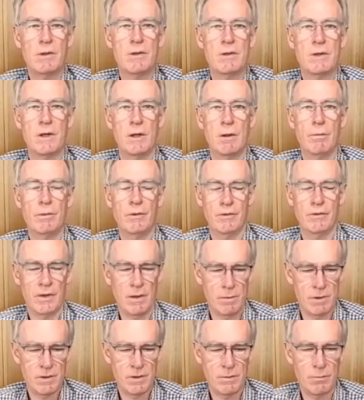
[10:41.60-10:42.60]
helped
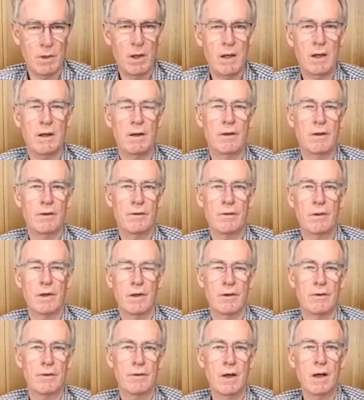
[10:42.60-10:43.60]
establish the wine industry in
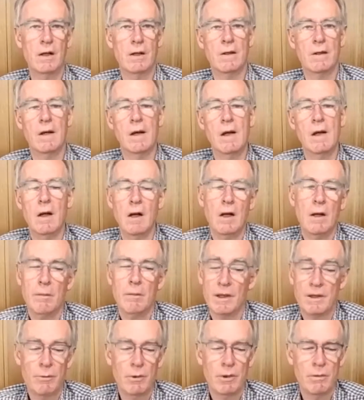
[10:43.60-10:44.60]
Australia.
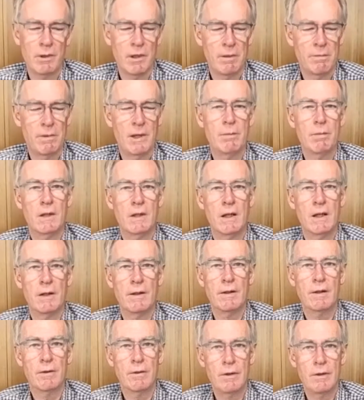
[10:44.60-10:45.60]
But there weren't many people here
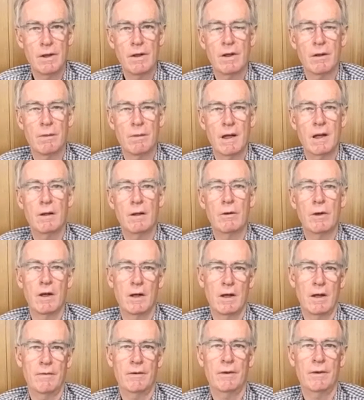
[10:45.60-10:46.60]
that knew anything about looking
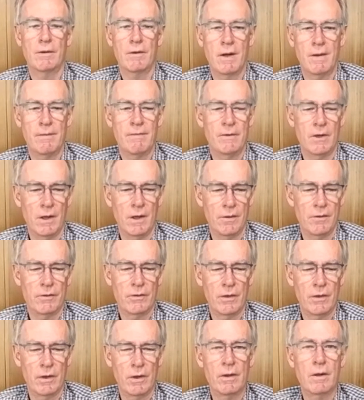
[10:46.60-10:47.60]
after grapevines.
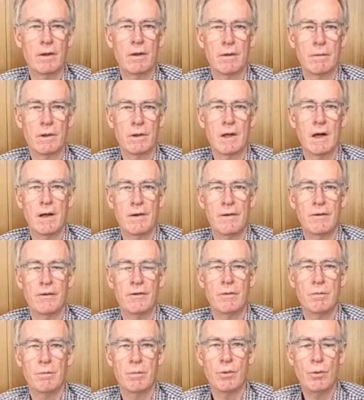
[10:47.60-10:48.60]
So the MacArthurs
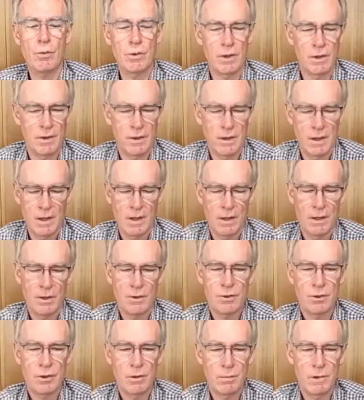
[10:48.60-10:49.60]
imported
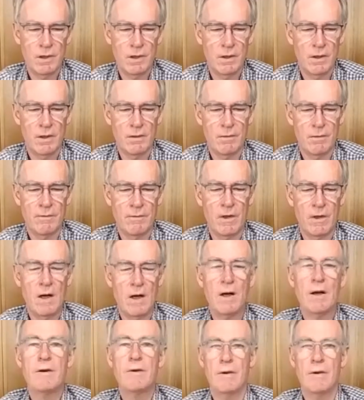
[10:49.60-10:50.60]
German
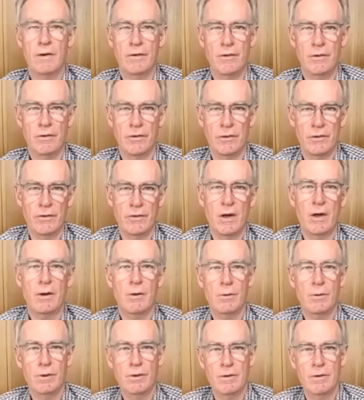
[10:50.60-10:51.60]
vine dressers, as they
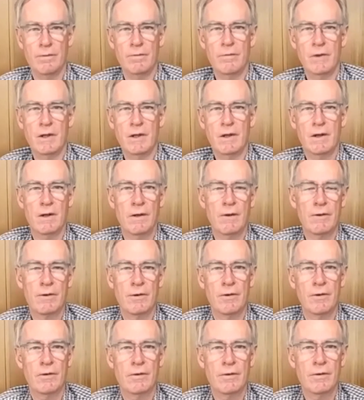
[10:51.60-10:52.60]
called them,
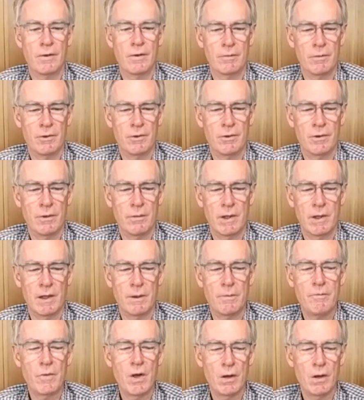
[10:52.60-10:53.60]
viticulturists from
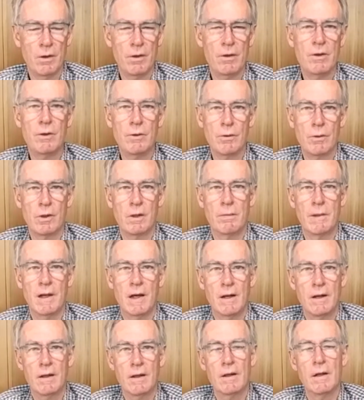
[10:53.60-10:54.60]
Germany who knew all
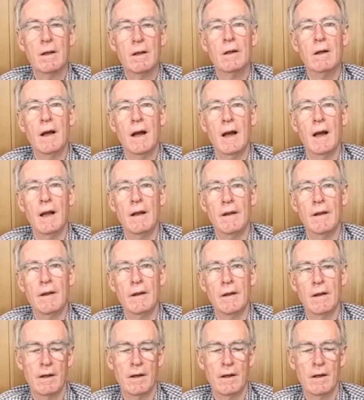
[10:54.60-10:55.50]
about it. And